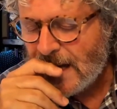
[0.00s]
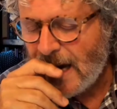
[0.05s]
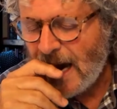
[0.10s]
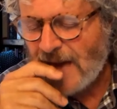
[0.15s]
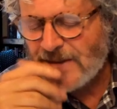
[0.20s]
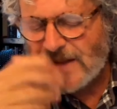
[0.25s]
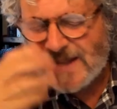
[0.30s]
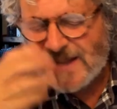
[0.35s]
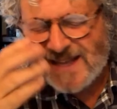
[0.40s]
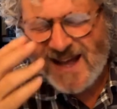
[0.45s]

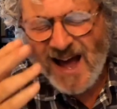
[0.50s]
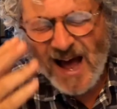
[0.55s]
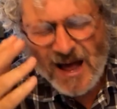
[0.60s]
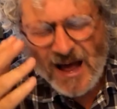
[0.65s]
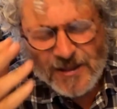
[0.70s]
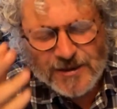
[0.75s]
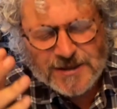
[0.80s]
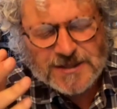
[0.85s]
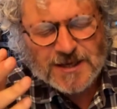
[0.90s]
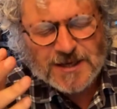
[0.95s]
and then the
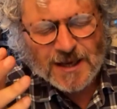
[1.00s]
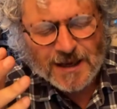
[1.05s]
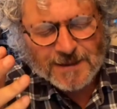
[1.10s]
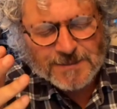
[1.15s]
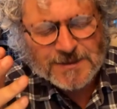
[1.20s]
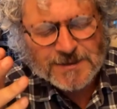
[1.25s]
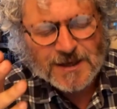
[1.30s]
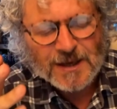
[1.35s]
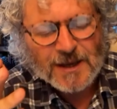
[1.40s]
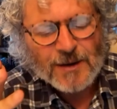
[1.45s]
other
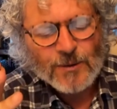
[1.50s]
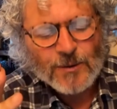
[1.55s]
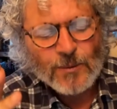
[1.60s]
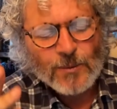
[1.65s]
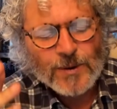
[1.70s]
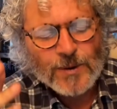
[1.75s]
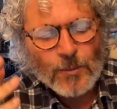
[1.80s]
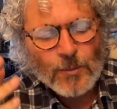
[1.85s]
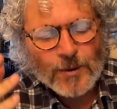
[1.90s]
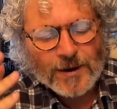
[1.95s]
times
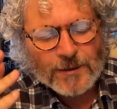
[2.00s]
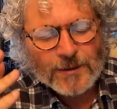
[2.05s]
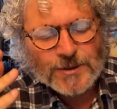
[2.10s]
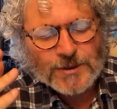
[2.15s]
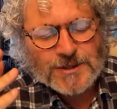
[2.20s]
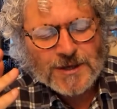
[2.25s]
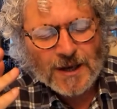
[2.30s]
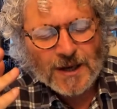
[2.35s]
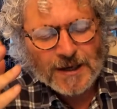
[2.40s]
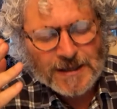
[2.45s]
where,
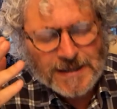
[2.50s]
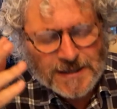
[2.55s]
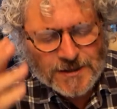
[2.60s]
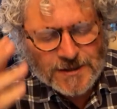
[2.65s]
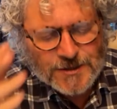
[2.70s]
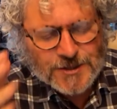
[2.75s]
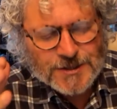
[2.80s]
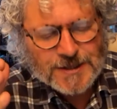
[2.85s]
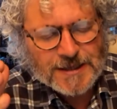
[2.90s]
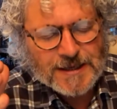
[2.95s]
which are
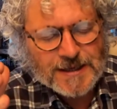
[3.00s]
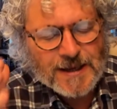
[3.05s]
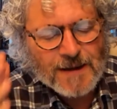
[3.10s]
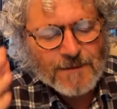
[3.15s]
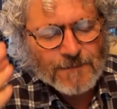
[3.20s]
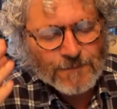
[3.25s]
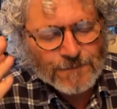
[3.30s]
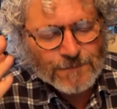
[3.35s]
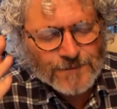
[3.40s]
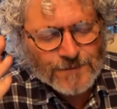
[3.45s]
literally
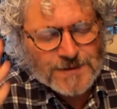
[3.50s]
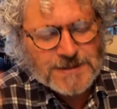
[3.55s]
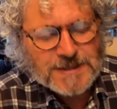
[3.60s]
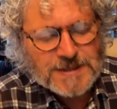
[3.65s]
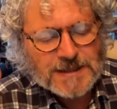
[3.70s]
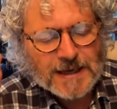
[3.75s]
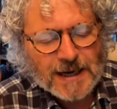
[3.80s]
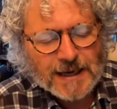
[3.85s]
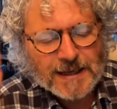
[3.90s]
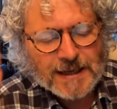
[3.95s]

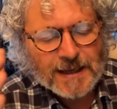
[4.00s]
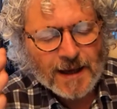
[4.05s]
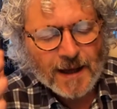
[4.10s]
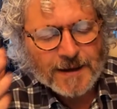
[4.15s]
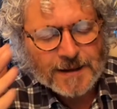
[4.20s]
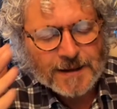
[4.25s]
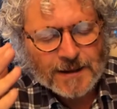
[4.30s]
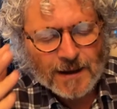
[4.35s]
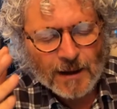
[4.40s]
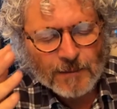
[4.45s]
physically
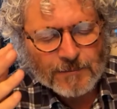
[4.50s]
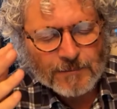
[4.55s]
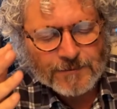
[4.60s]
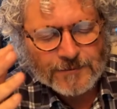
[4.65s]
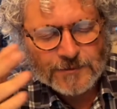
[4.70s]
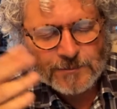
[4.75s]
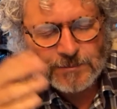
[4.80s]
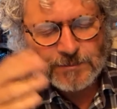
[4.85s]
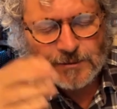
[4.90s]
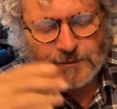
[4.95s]

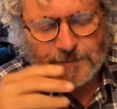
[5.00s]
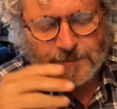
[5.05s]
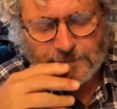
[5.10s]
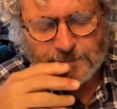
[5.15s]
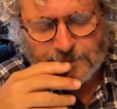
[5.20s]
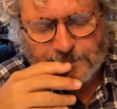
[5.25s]
uncomfortable.